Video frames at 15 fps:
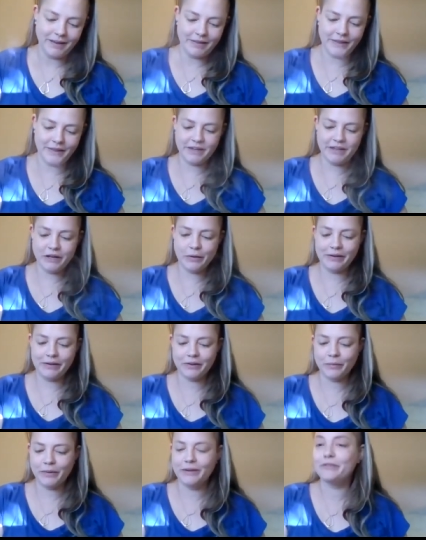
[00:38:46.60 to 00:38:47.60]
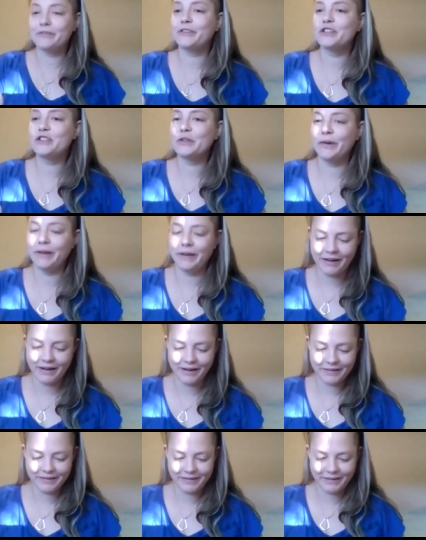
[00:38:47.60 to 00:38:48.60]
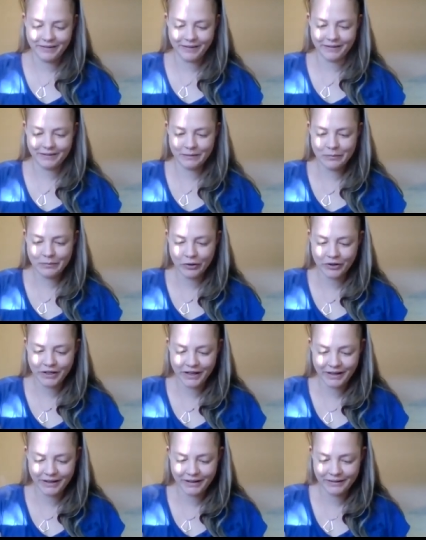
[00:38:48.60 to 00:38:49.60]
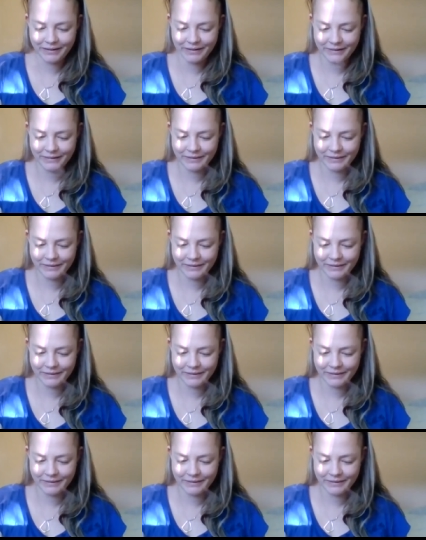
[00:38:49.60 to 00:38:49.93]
Thank you everyone for joining us this morning.